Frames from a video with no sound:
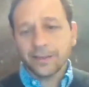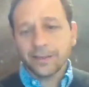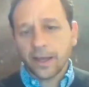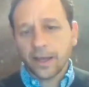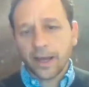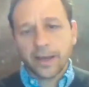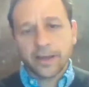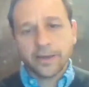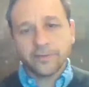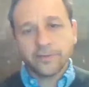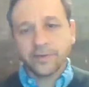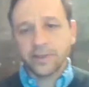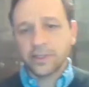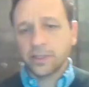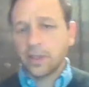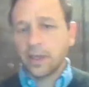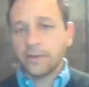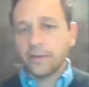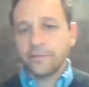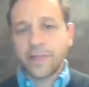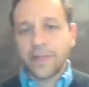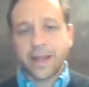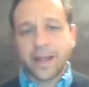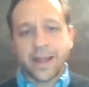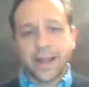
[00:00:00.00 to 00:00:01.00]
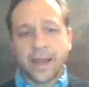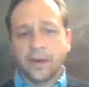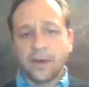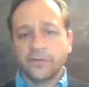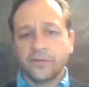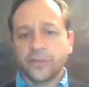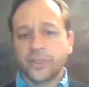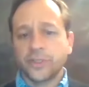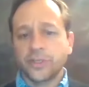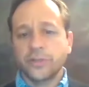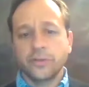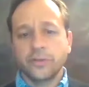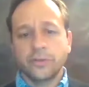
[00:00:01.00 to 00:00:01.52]
I even love that
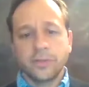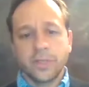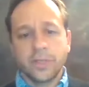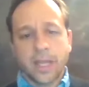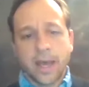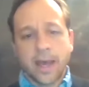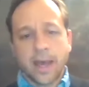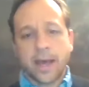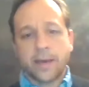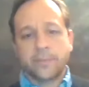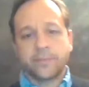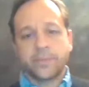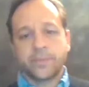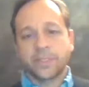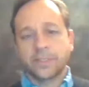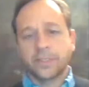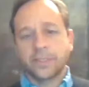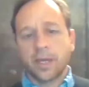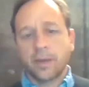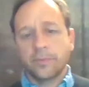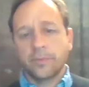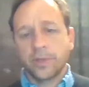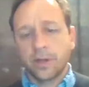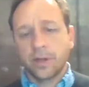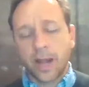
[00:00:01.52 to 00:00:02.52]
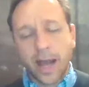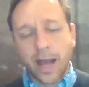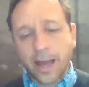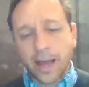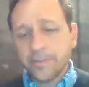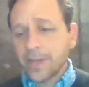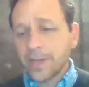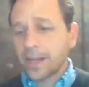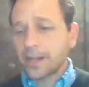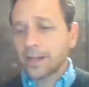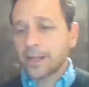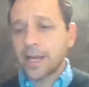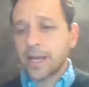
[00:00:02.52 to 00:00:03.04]
afternoon nap this time of year. I'm
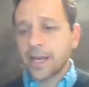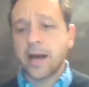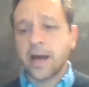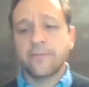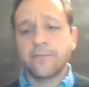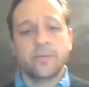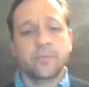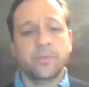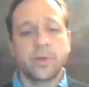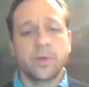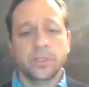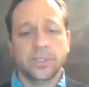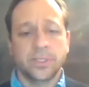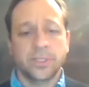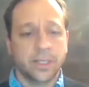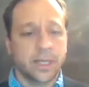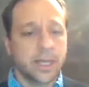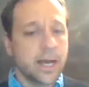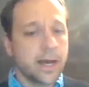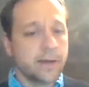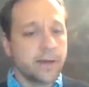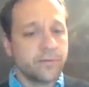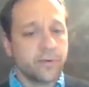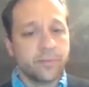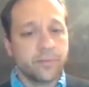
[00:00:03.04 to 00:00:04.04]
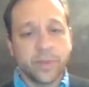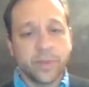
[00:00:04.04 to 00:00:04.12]
not a kapha person. Kapha